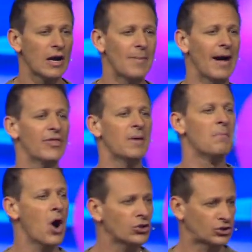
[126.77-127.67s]
about the
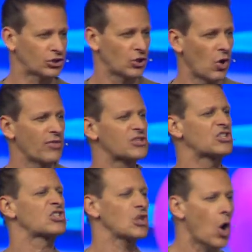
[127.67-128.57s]
emotional, the
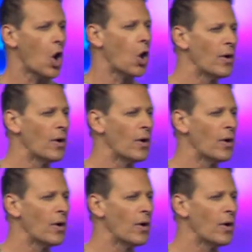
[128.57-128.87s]
soul.